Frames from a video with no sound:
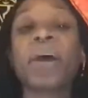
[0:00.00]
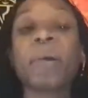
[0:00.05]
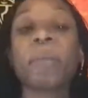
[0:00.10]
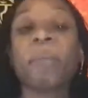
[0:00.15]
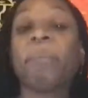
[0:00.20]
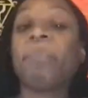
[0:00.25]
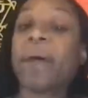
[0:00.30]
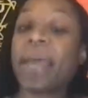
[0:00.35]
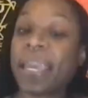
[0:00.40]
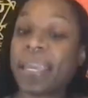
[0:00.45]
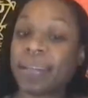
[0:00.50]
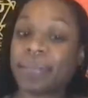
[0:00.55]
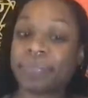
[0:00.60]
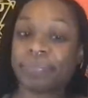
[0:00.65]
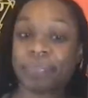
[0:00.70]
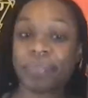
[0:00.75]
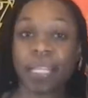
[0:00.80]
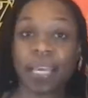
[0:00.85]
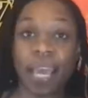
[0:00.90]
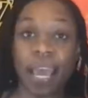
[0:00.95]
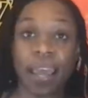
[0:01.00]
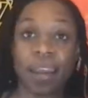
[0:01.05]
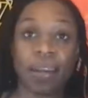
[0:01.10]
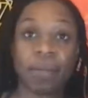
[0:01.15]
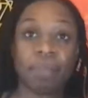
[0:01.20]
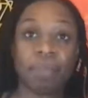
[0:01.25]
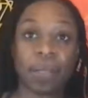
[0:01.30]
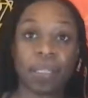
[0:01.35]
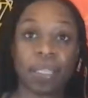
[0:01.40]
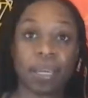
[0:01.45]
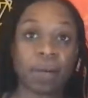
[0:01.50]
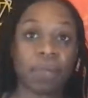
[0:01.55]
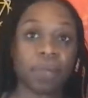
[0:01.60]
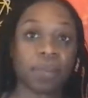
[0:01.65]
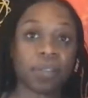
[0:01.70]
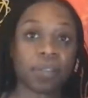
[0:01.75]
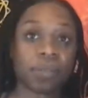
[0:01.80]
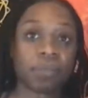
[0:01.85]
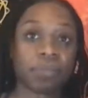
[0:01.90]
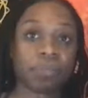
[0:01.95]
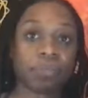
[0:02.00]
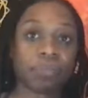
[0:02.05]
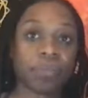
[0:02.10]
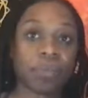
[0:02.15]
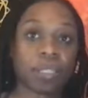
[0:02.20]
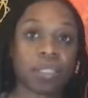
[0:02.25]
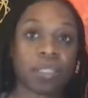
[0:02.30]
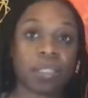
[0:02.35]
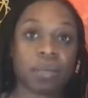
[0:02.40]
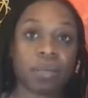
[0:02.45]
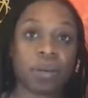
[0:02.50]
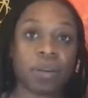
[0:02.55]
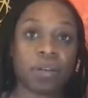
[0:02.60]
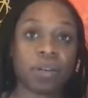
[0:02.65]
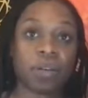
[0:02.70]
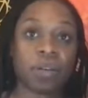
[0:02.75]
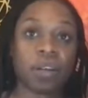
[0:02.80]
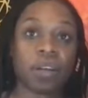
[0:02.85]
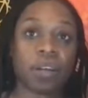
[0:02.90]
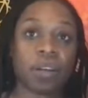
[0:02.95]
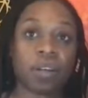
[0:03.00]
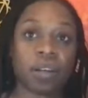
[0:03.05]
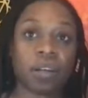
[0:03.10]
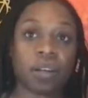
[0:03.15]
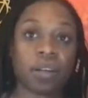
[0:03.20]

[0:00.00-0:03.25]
But I didn't pick that one. Let me go in here.